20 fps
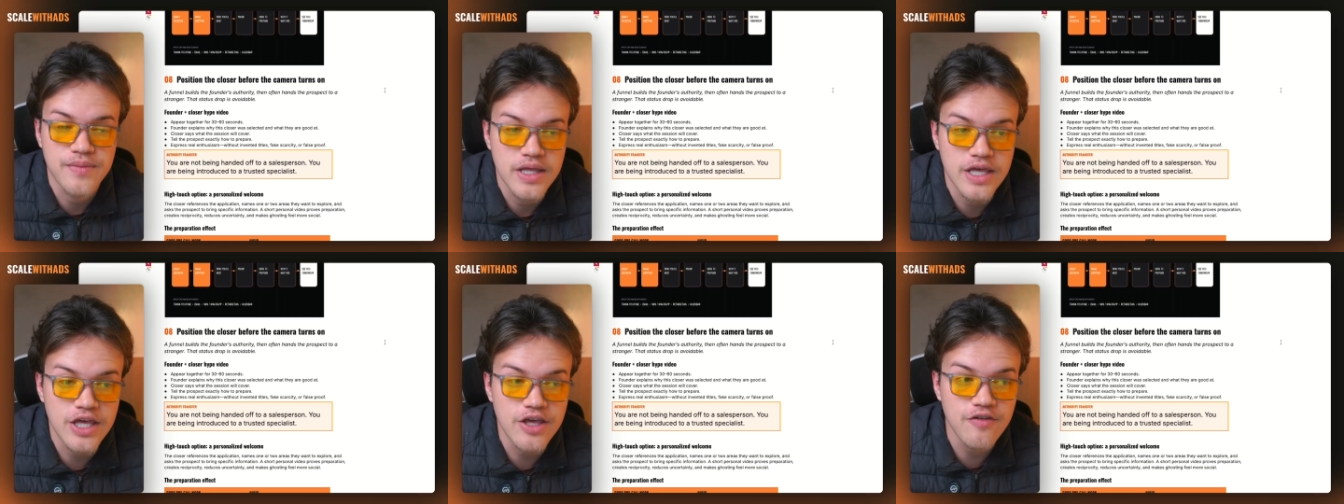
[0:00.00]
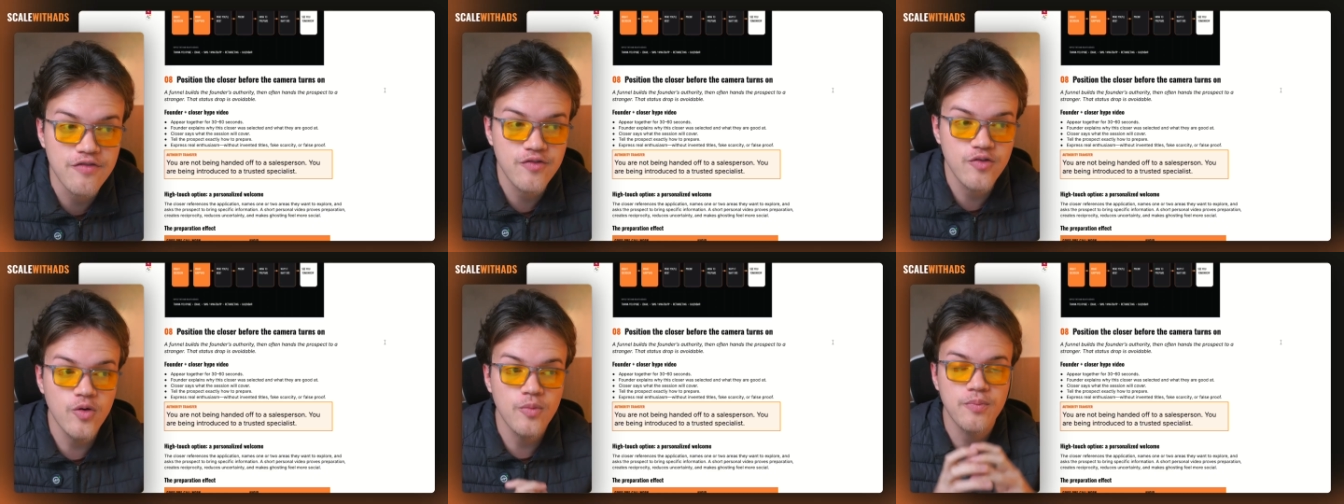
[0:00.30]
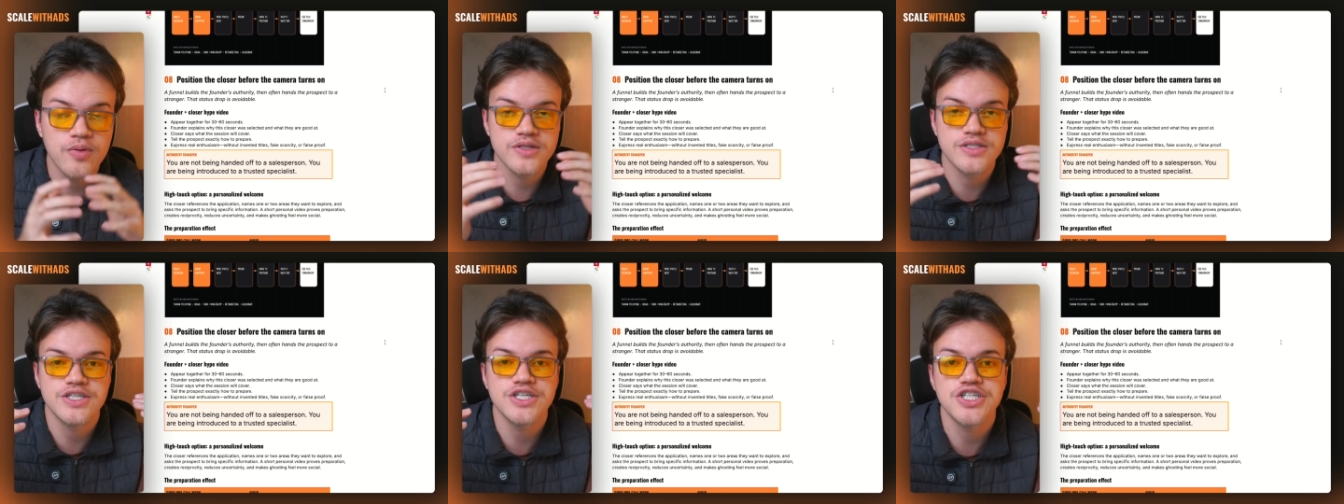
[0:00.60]
If you
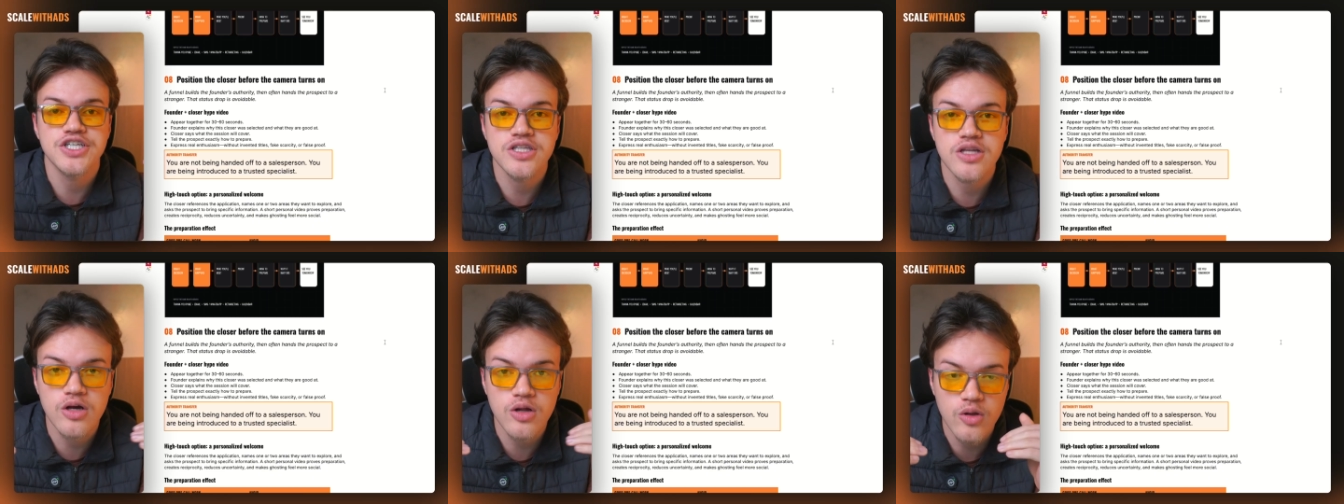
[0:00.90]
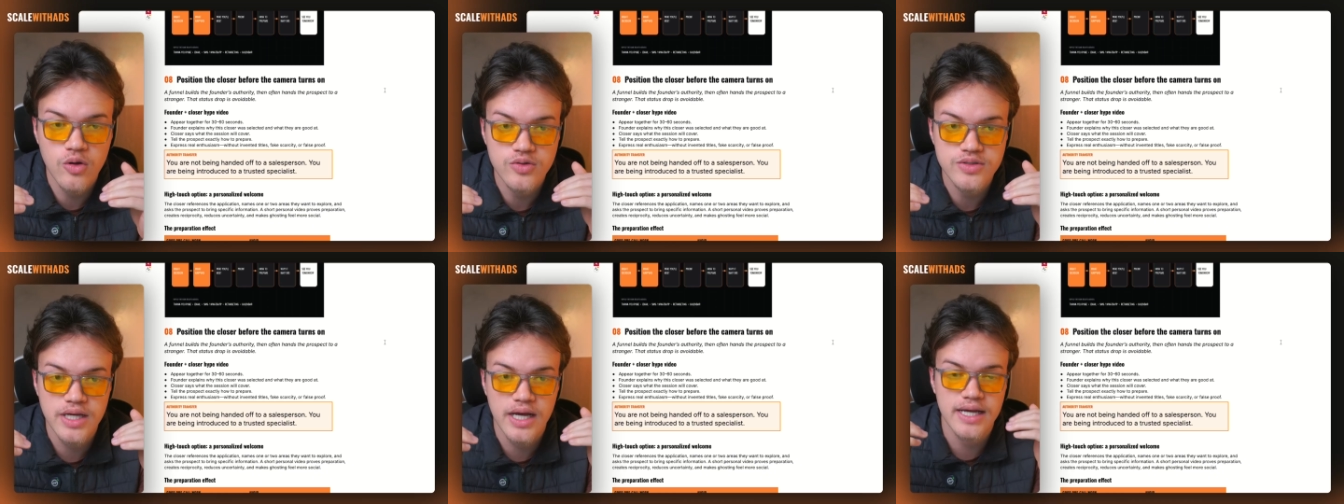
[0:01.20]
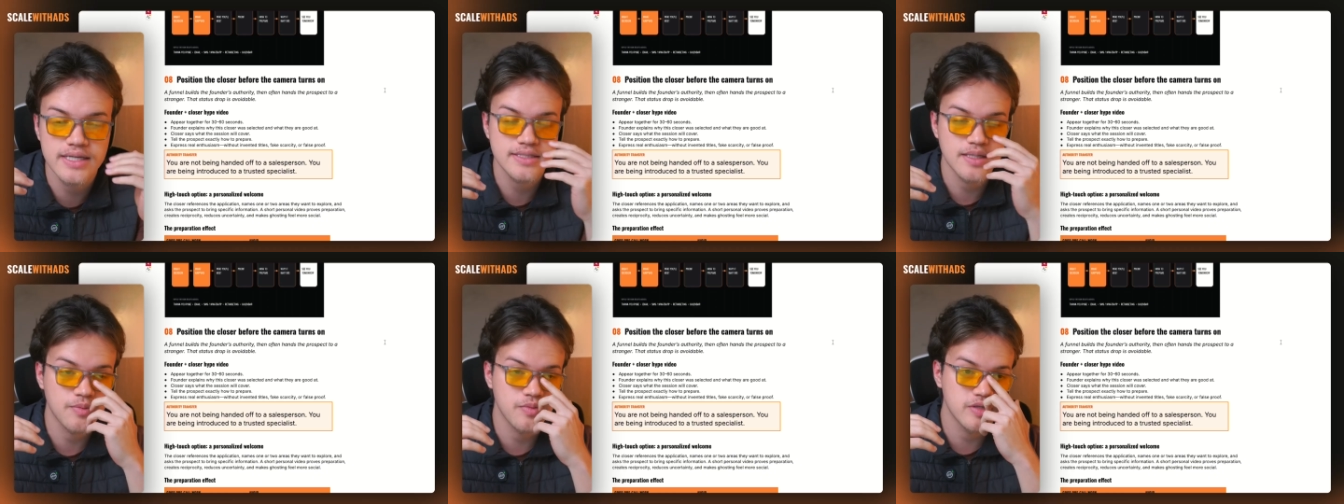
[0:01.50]
position the closer
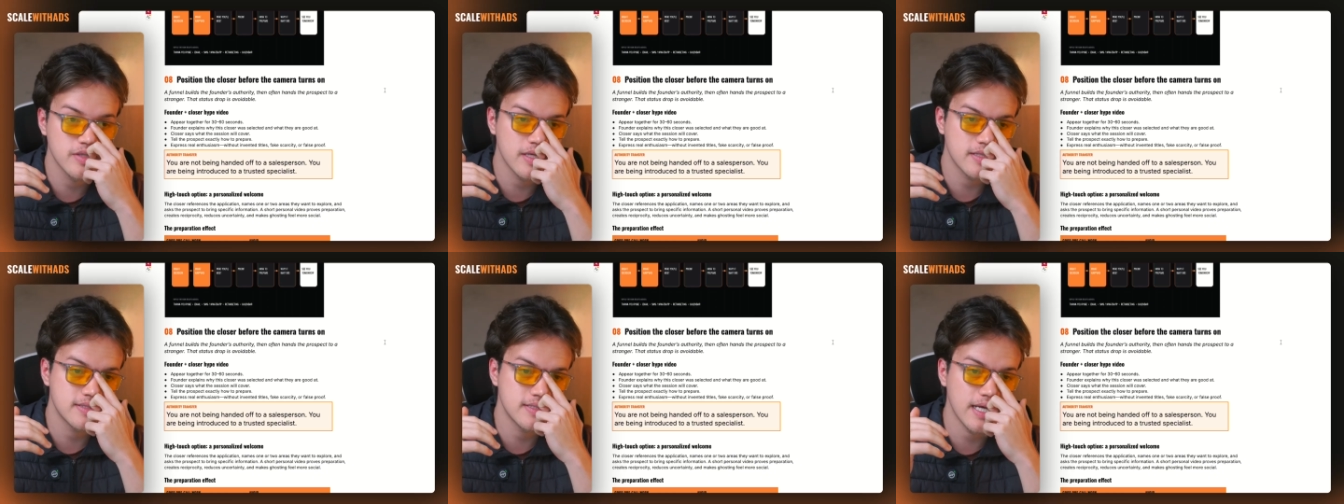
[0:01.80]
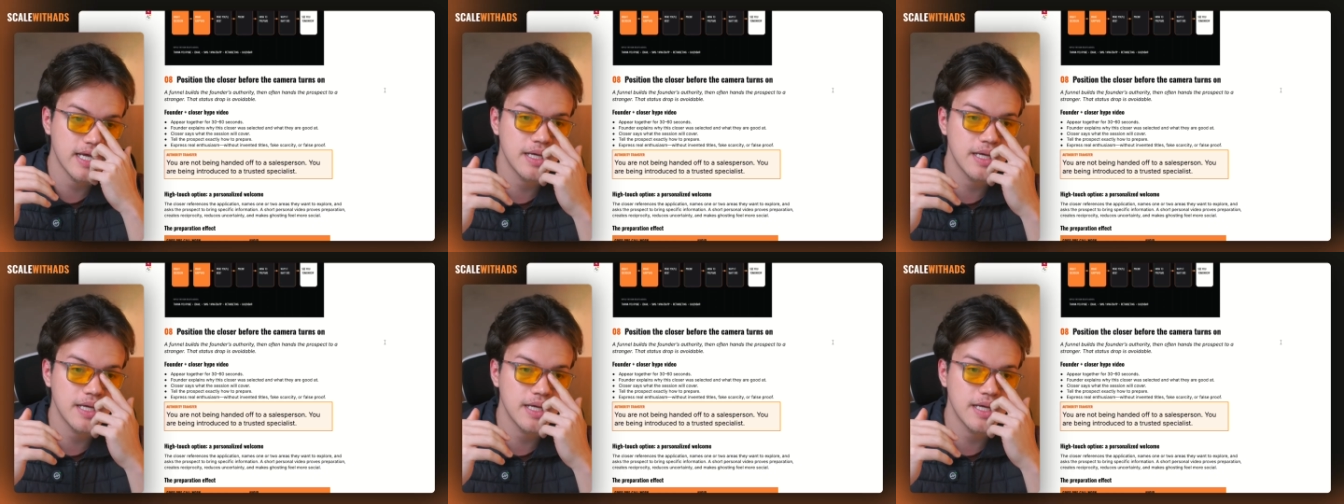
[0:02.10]
as someone that's